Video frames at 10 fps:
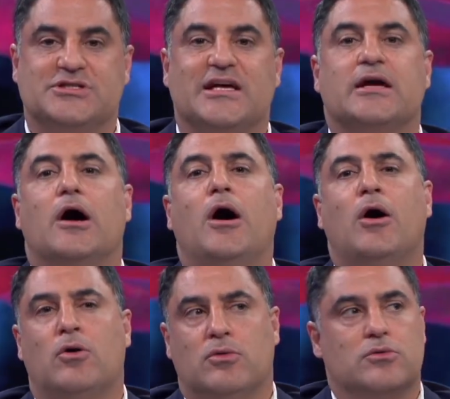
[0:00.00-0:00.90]
She's like,
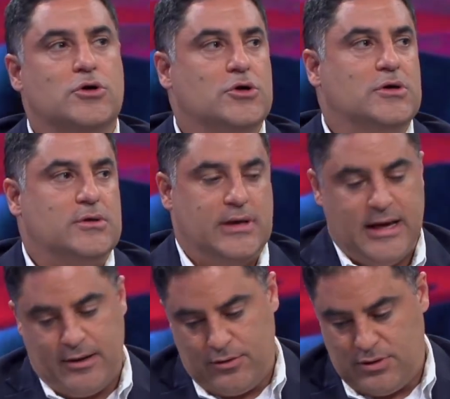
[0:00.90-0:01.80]
oh,
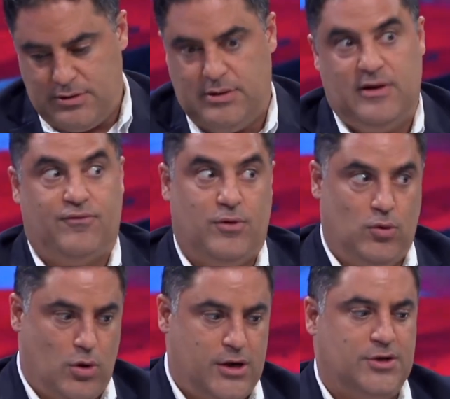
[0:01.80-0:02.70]
now, if we
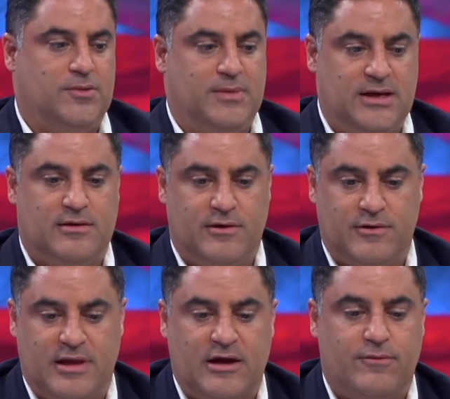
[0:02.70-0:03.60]
wanted to meet
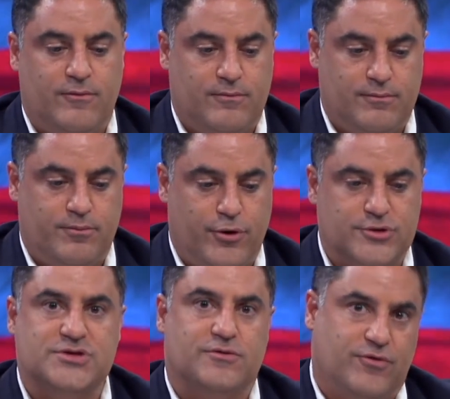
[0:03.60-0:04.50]
that
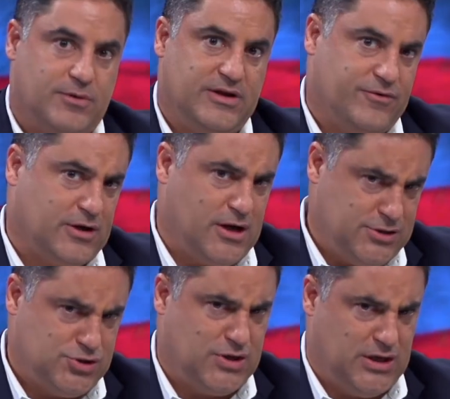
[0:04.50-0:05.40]
person from a different
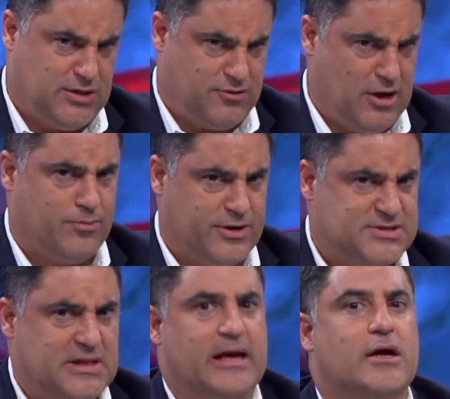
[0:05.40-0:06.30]
country, the crown
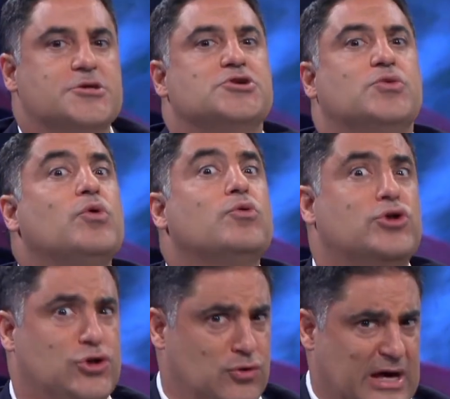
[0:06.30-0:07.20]
prince of that country, we
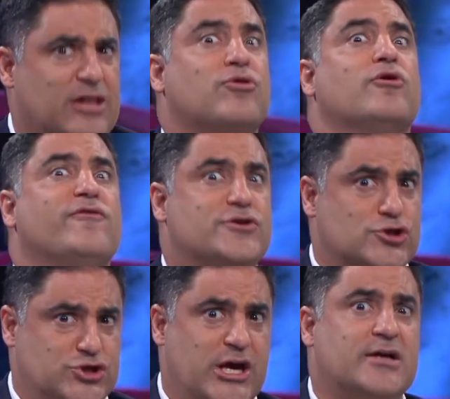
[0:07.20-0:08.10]
would do that through
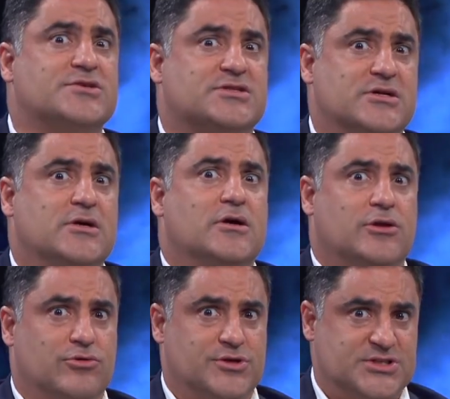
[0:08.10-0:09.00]
official channels
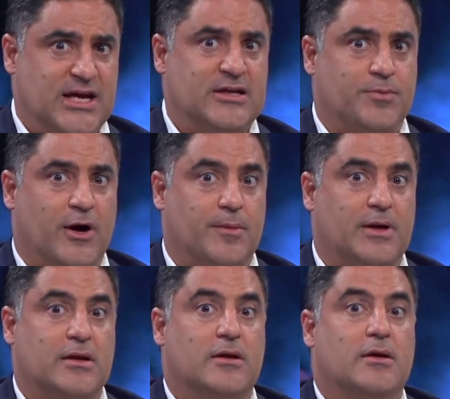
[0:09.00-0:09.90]
through the State
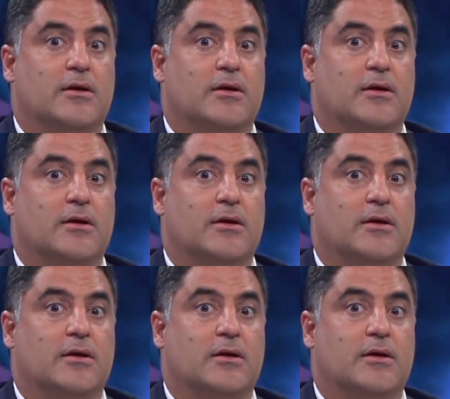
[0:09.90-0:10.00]
Department.